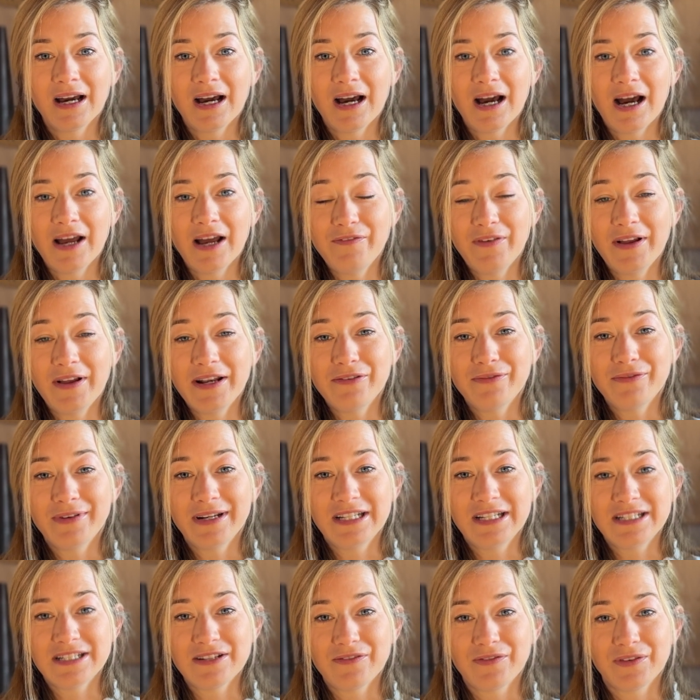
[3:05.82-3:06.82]
I find it
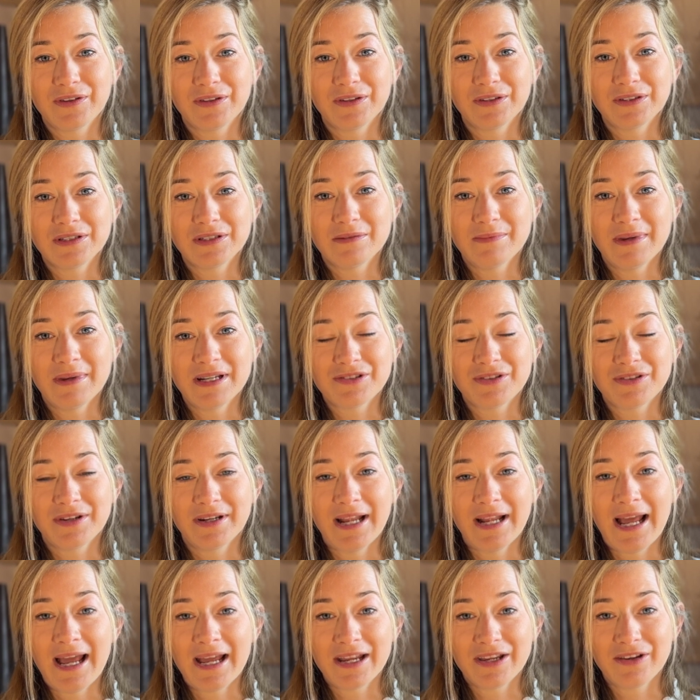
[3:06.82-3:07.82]
really difficult to measure
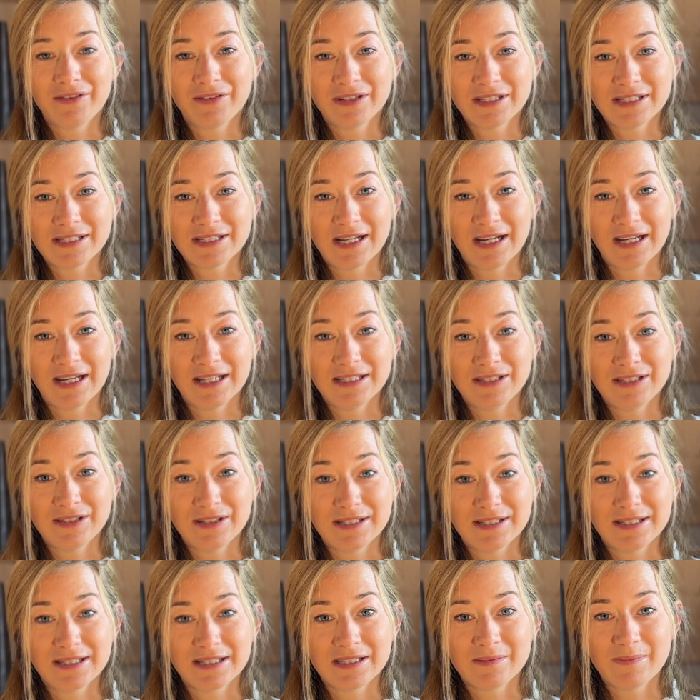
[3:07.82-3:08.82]
an accurate size
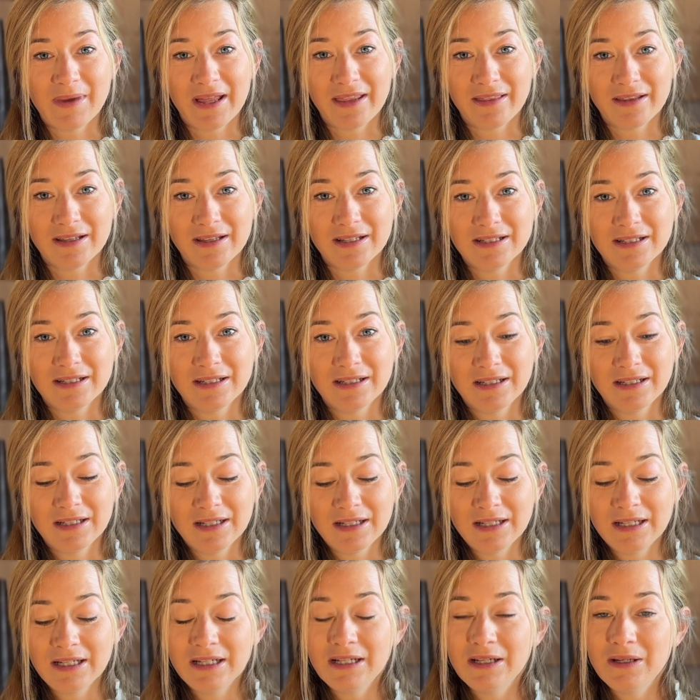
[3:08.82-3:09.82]
using this method.
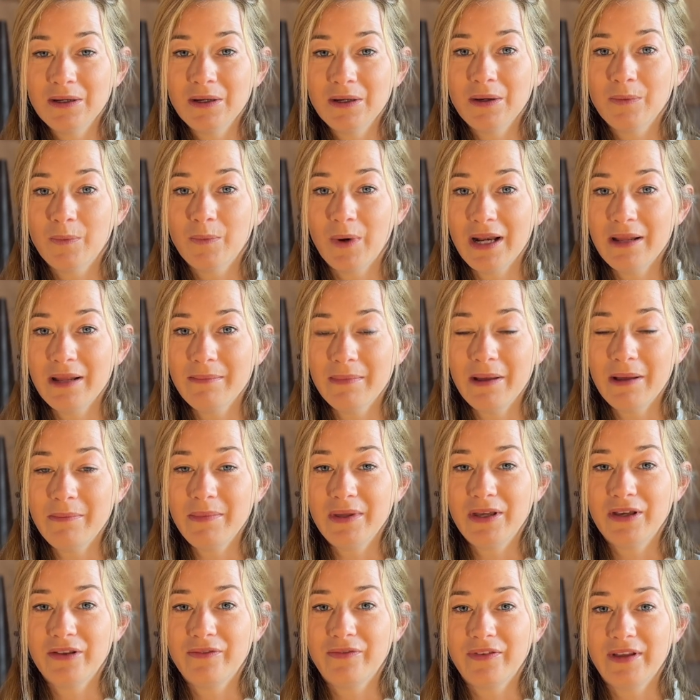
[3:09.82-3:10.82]
While it might
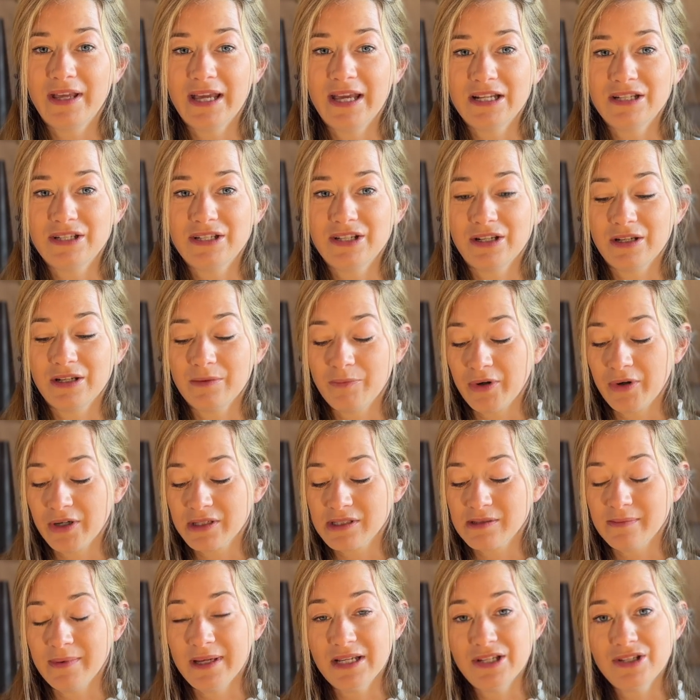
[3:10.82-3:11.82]
be good for gauging an
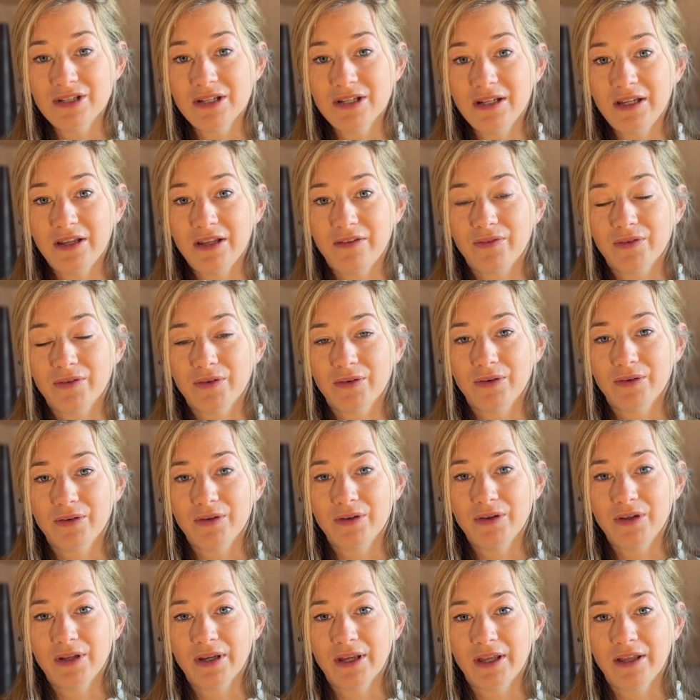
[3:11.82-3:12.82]
approximation if
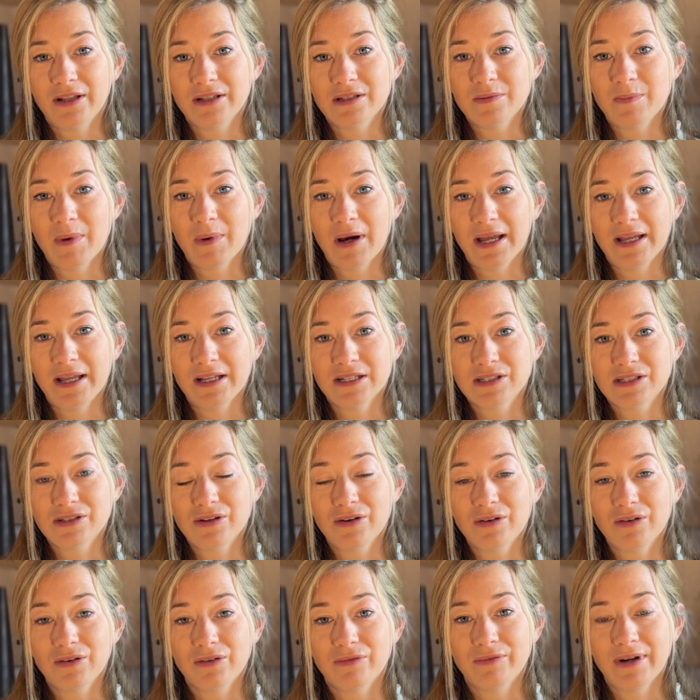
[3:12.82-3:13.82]
you're looking to buy a
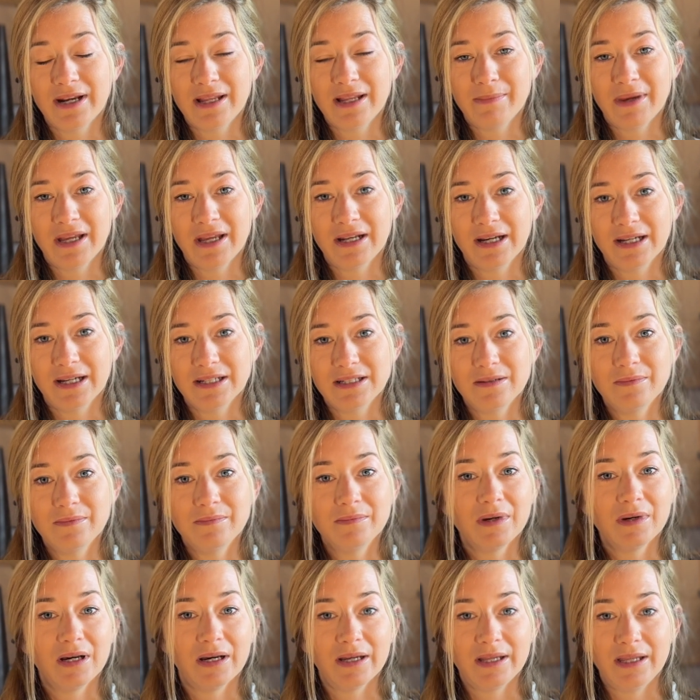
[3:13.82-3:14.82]
stock or ready-made
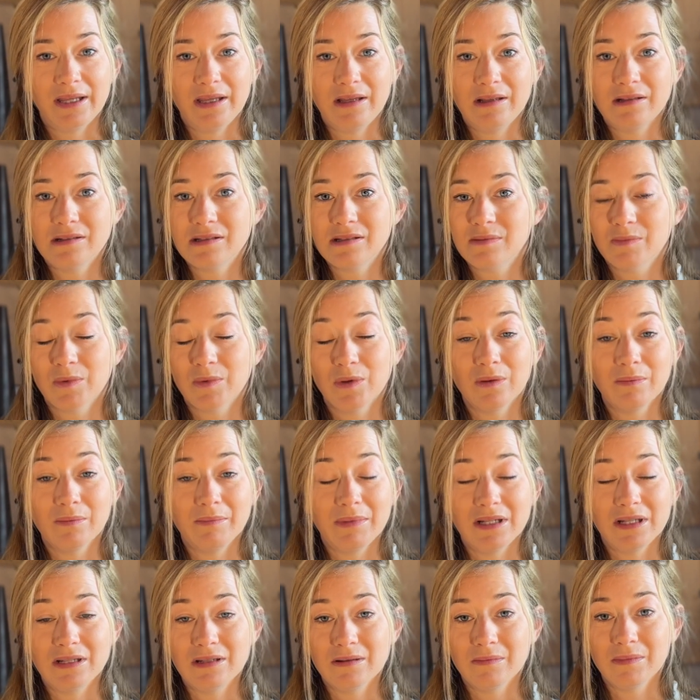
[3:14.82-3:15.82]
item, i.e. small,
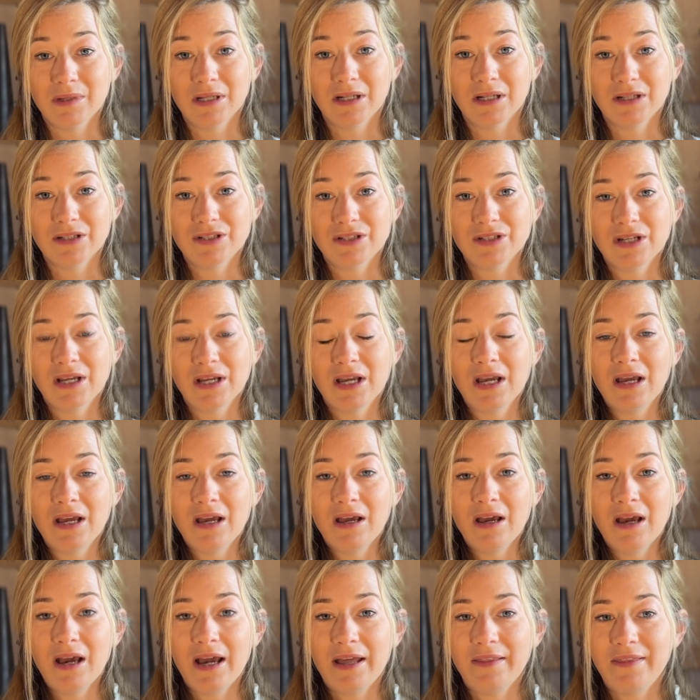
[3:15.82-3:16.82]
medium, large,
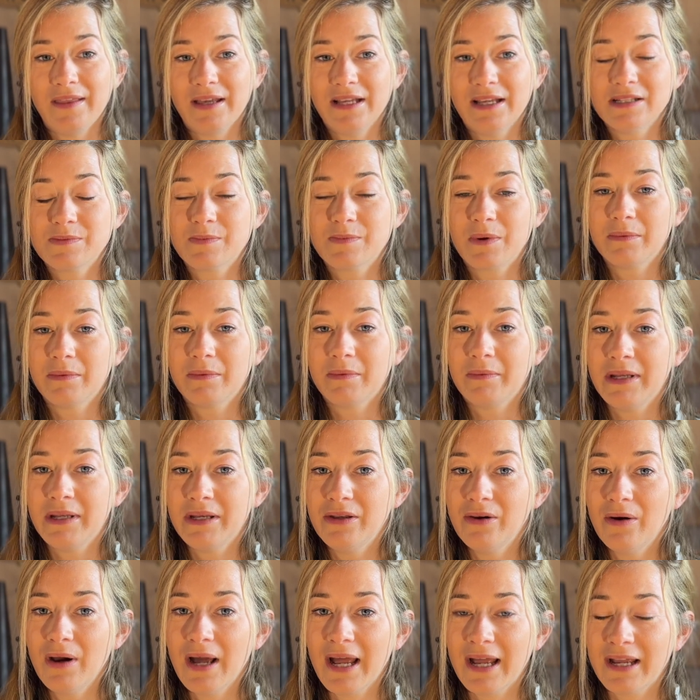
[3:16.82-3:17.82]
I think it's probably
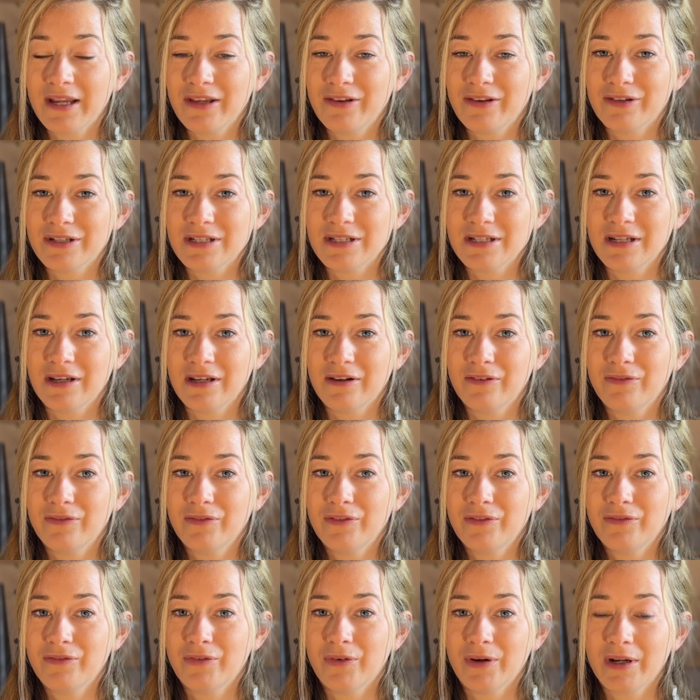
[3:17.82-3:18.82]
not accurate enough
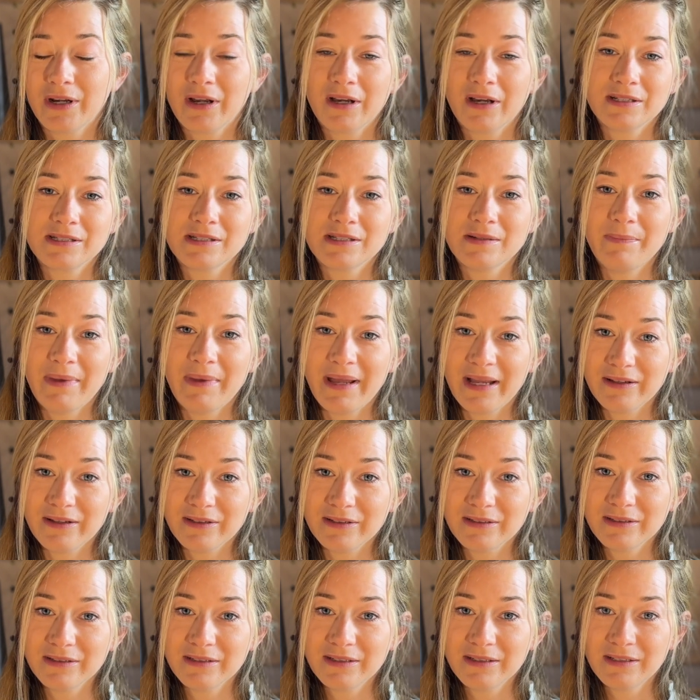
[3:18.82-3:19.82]
for a custom bangle.